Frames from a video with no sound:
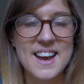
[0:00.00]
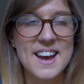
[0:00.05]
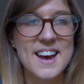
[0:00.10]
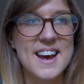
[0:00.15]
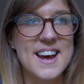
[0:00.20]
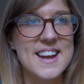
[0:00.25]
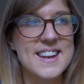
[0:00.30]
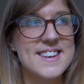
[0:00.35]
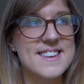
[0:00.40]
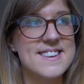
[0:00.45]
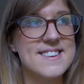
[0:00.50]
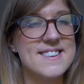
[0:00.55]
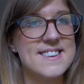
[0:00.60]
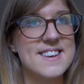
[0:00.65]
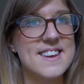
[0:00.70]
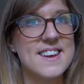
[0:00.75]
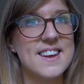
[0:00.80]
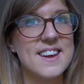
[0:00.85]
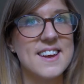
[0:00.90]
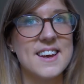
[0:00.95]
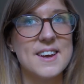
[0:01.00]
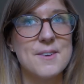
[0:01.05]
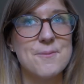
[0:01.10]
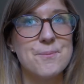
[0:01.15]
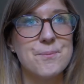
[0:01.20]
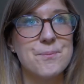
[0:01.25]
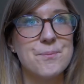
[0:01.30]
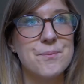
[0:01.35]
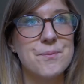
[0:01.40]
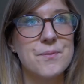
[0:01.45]
and
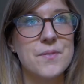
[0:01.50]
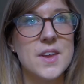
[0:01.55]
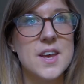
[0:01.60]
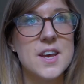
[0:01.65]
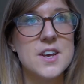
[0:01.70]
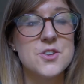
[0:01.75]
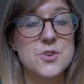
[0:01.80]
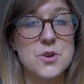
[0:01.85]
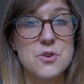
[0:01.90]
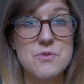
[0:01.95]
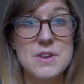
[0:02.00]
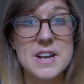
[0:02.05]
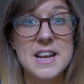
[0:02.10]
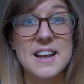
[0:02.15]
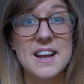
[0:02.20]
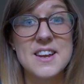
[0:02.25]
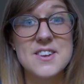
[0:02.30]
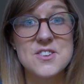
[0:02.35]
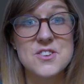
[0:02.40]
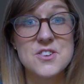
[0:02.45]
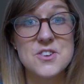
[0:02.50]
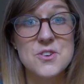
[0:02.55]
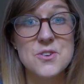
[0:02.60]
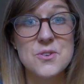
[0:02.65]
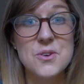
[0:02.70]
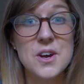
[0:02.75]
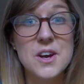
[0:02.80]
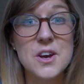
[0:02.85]
so I'd really like to